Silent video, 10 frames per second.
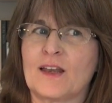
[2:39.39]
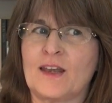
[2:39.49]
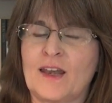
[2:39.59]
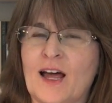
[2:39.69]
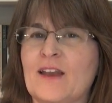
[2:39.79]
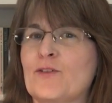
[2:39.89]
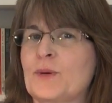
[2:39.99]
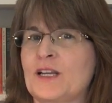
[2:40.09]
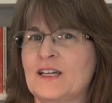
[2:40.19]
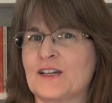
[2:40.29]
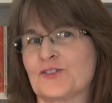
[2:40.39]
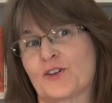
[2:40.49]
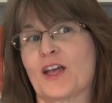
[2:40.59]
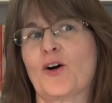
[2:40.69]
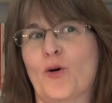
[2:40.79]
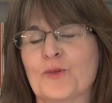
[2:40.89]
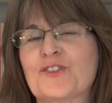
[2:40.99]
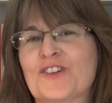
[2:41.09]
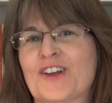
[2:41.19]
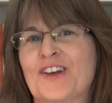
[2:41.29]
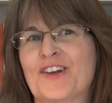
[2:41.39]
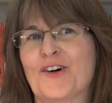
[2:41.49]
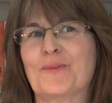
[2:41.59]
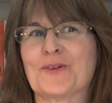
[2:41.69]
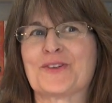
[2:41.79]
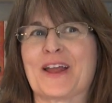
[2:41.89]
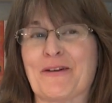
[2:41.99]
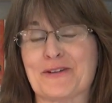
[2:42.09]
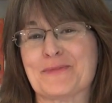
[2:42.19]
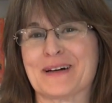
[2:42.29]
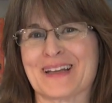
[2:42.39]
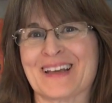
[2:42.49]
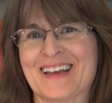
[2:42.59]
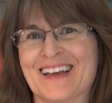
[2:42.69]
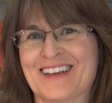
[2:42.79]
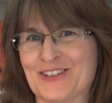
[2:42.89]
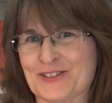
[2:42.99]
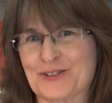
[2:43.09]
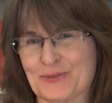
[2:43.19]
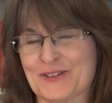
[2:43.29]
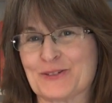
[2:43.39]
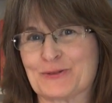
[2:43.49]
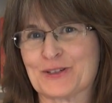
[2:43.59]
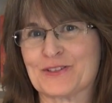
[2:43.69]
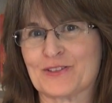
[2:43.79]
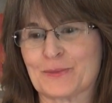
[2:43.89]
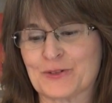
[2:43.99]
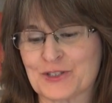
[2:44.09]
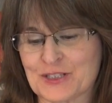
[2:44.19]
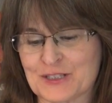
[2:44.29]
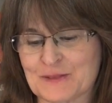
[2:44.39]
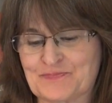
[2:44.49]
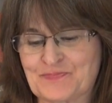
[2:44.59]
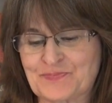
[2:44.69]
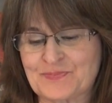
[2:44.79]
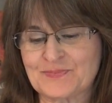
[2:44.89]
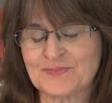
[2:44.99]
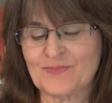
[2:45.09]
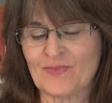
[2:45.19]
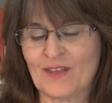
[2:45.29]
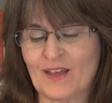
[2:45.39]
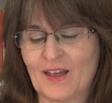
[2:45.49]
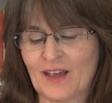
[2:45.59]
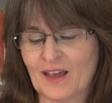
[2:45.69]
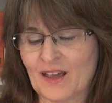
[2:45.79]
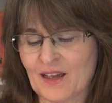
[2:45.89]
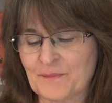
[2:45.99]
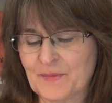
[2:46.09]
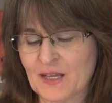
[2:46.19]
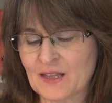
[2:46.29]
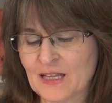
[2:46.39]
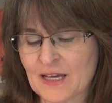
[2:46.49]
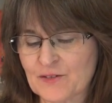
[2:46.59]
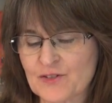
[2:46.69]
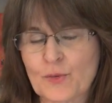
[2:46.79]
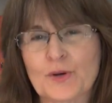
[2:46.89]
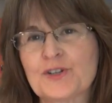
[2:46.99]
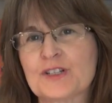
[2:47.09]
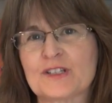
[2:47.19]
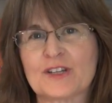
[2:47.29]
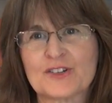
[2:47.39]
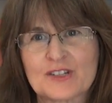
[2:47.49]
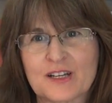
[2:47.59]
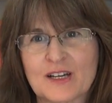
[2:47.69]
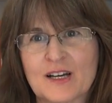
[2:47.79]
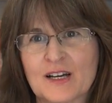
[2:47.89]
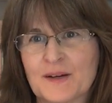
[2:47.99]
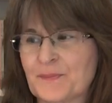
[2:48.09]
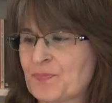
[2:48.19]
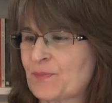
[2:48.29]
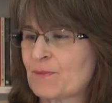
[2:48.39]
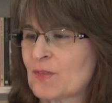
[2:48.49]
not everybody does, okay? Almost everybody uses weasel words for emotions. And in the language of emotions, there's a